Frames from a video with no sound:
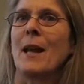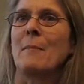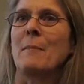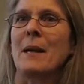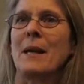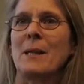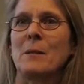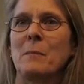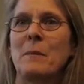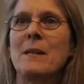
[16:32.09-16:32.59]

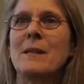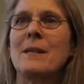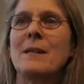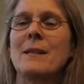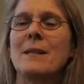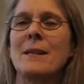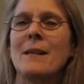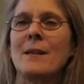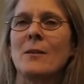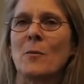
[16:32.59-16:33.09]
Because
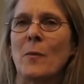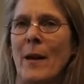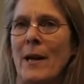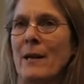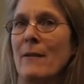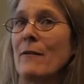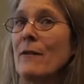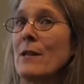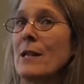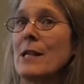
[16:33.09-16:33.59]
business is
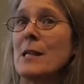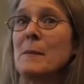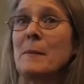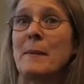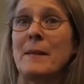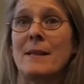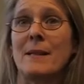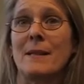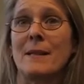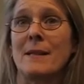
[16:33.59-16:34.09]
ready for this.
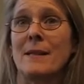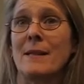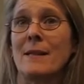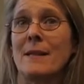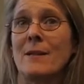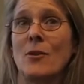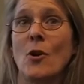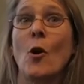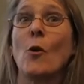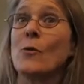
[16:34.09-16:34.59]
Business
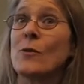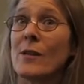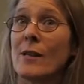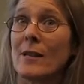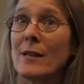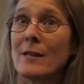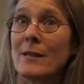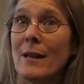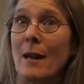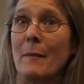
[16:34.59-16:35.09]
knows that
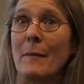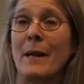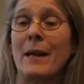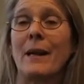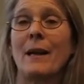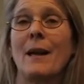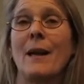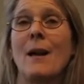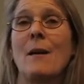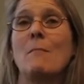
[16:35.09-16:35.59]
it's
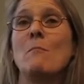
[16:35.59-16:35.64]
coming.